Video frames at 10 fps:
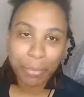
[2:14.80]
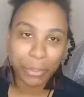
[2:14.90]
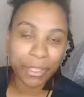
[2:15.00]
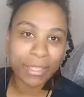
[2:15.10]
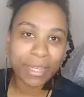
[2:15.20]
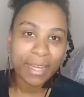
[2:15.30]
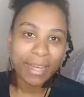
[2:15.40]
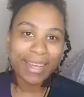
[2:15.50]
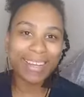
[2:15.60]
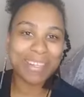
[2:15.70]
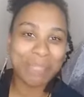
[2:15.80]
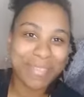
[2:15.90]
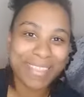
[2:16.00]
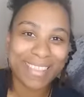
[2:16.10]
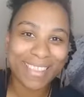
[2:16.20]
book, I
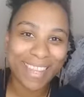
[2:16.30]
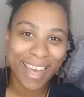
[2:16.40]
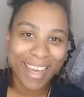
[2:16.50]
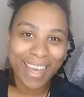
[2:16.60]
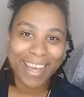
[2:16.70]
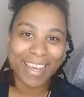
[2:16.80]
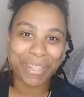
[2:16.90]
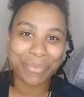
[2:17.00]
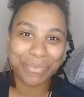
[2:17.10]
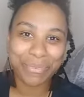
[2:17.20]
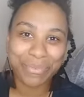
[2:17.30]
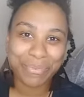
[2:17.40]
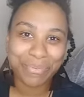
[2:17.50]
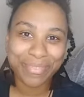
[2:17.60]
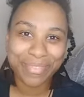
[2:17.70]
have
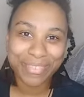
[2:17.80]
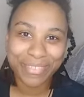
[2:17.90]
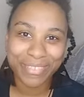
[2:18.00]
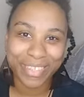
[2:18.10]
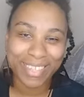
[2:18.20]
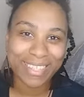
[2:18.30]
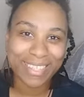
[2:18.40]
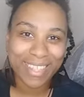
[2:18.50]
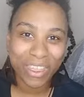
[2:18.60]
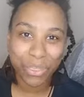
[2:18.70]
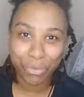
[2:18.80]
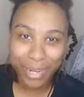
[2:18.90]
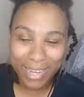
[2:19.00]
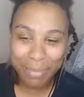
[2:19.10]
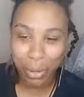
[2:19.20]
released
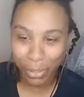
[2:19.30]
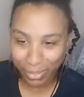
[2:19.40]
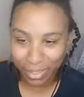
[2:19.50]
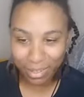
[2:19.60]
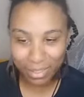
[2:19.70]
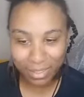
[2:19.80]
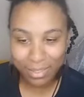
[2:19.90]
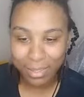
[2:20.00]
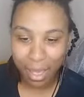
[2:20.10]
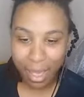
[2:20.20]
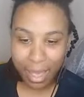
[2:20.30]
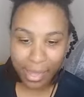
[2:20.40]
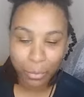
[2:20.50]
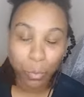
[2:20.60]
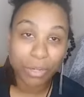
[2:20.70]
3 podcasts
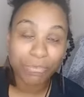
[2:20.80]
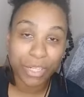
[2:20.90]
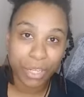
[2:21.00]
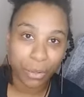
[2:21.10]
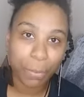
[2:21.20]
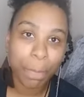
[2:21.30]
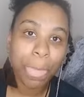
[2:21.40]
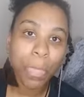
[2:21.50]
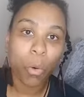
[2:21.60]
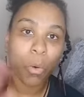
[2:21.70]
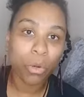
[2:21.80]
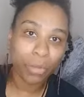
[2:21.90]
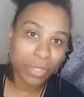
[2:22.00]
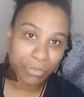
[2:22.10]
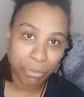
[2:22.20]
and 1 video, all on
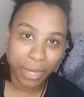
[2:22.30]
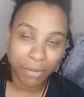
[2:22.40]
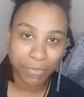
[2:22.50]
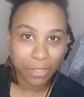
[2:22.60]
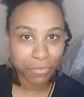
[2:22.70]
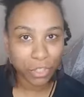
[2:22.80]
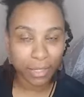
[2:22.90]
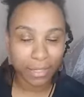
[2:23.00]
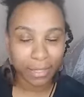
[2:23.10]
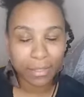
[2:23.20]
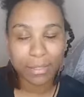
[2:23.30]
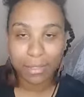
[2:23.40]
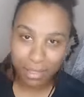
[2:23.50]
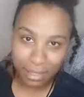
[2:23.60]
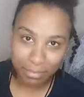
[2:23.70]
the different benefits of journaling,
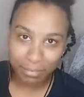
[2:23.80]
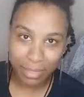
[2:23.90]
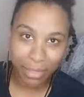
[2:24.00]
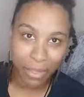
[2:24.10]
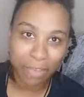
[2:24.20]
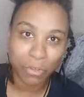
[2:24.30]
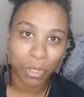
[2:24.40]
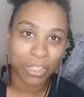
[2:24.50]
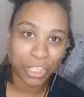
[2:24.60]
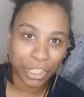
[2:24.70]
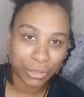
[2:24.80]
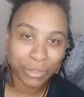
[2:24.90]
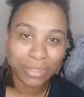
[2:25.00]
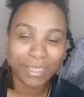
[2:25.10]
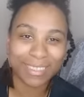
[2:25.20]
because now that I've got a
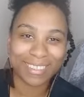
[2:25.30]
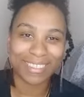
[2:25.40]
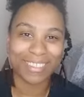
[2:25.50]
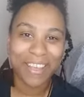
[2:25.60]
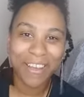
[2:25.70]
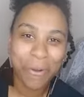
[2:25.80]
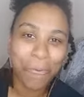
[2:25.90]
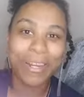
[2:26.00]
journal, or when